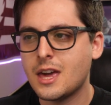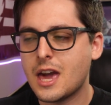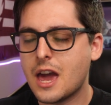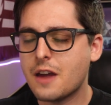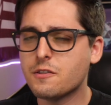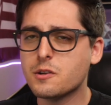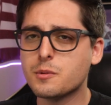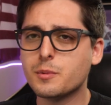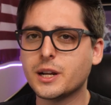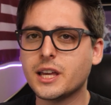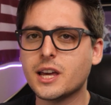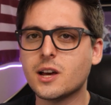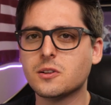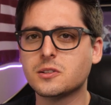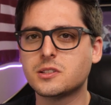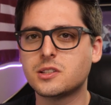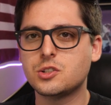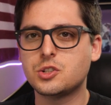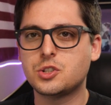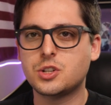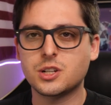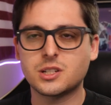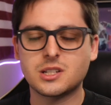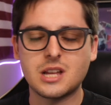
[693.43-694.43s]
Everybody
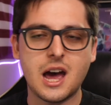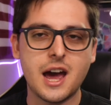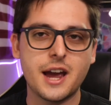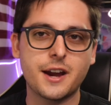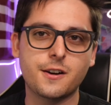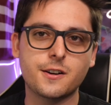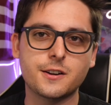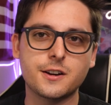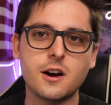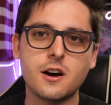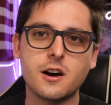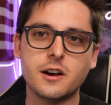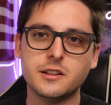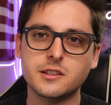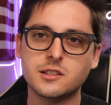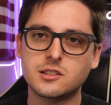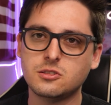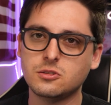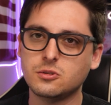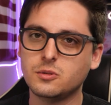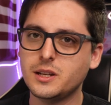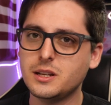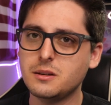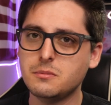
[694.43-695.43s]
else is just hired on.
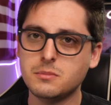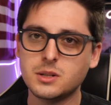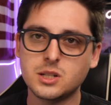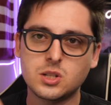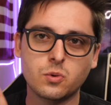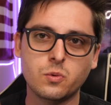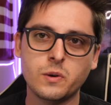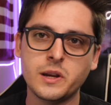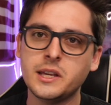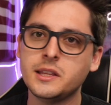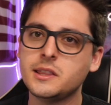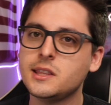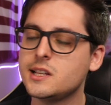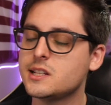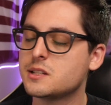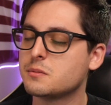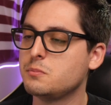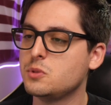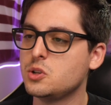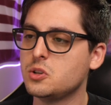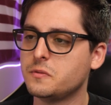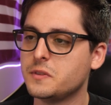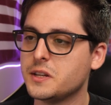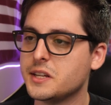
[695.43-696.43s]
So in between
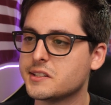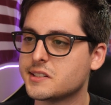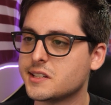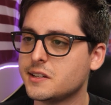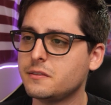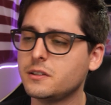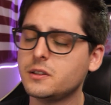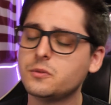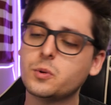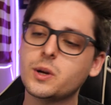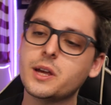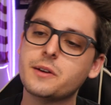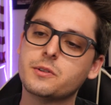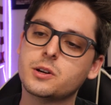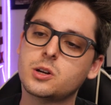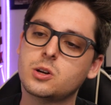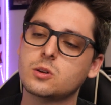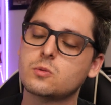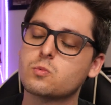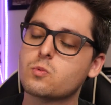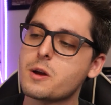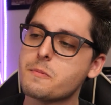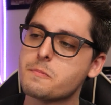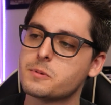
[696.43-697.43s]
these movies, even if we have a
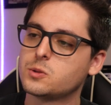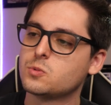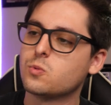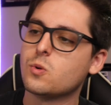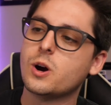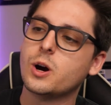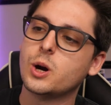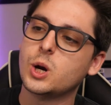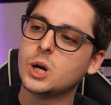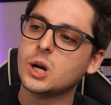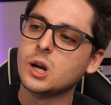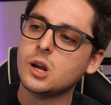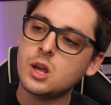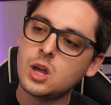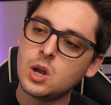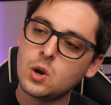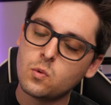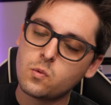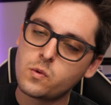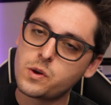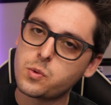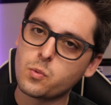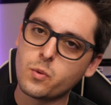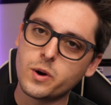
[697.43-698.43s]
good repertoire
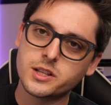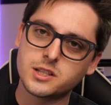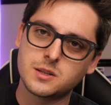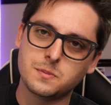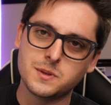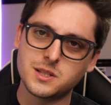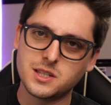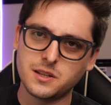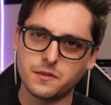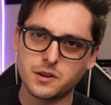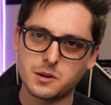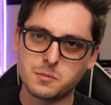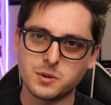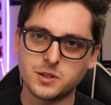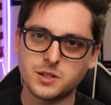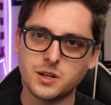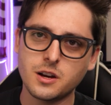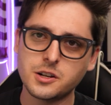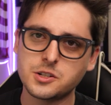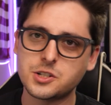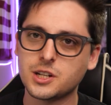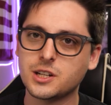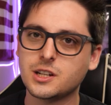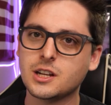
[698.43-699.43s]
with one specific
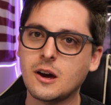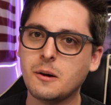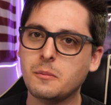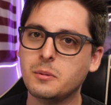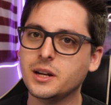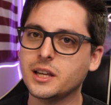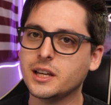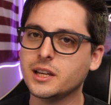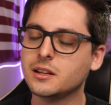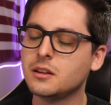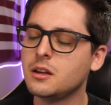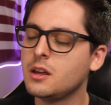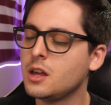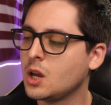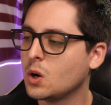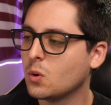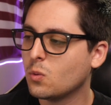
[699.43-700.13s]
production company,